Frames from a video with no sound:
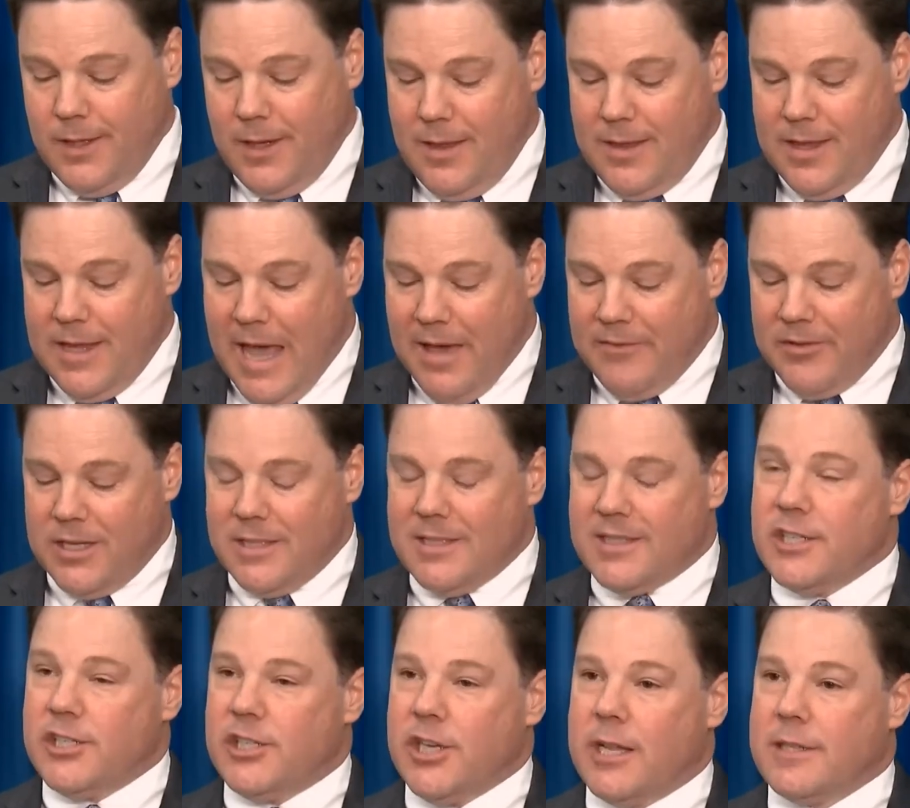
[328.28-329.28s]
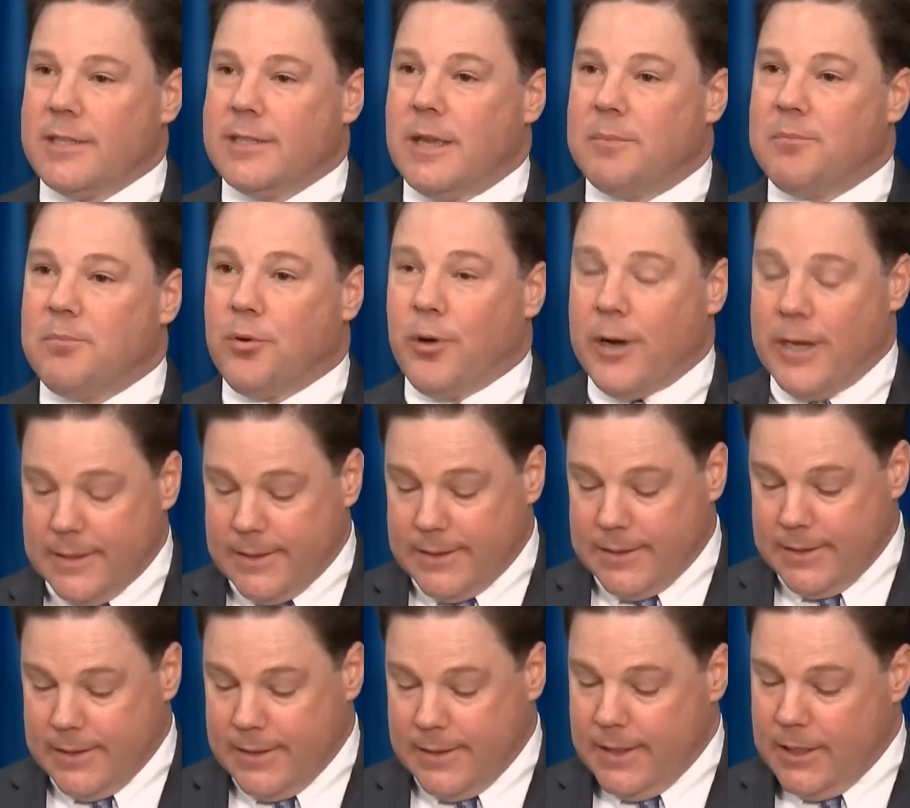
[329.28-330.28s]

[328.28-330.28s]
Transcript: The evidence suggests that Prince